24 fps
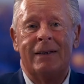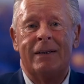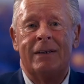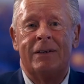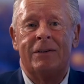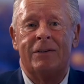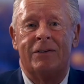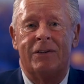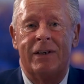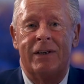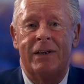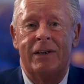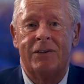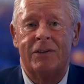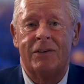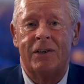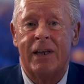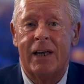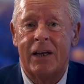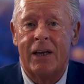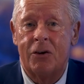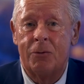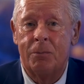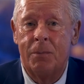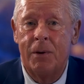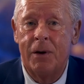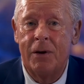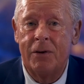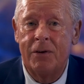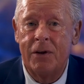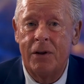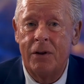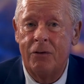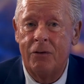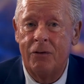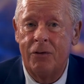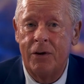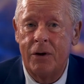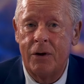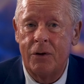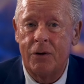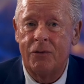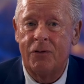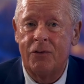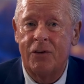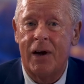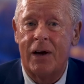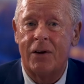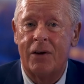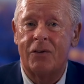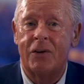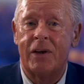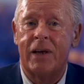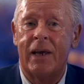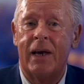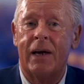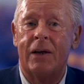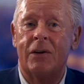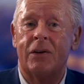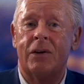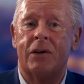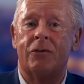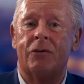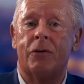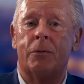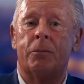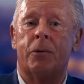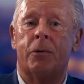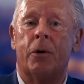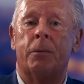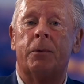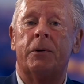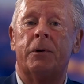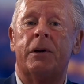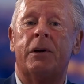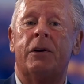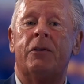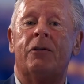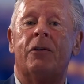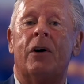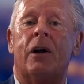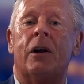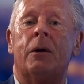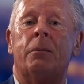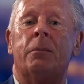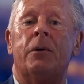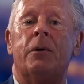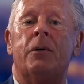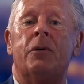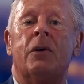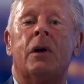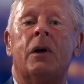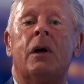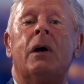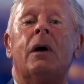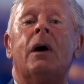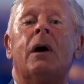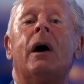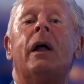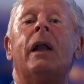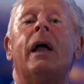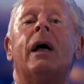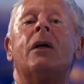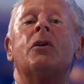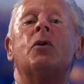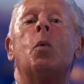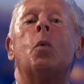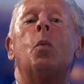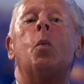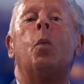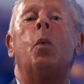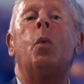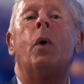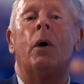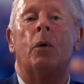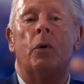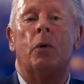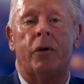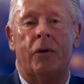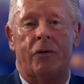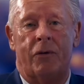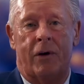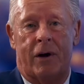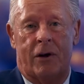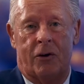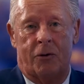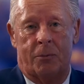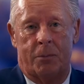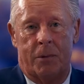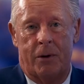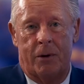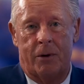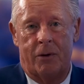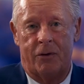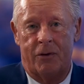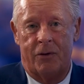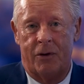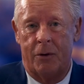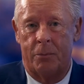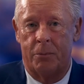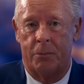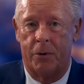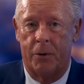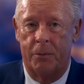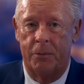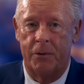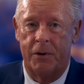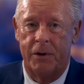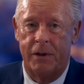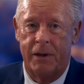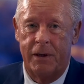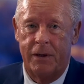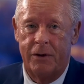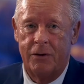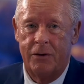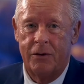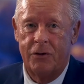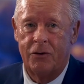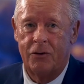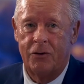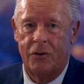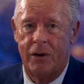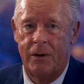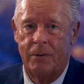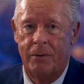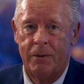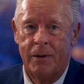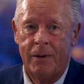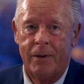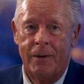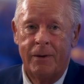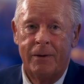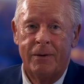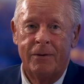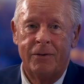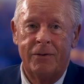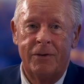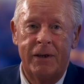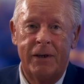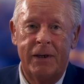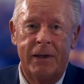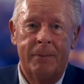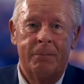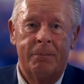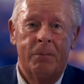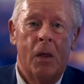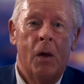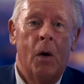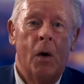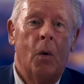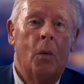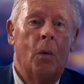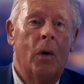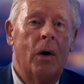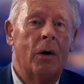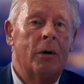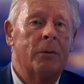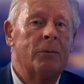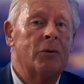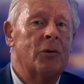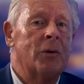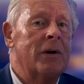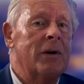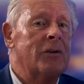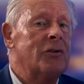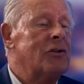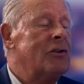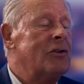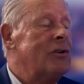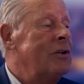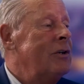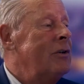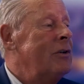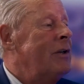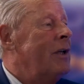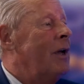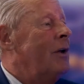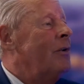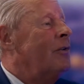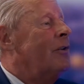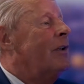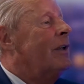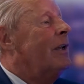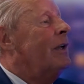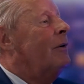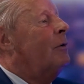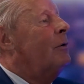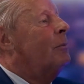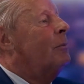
Zee is an expert in the field of tax accounting for property developers and has a wealth of experience in the property industry. Zee, welcome to our studios here at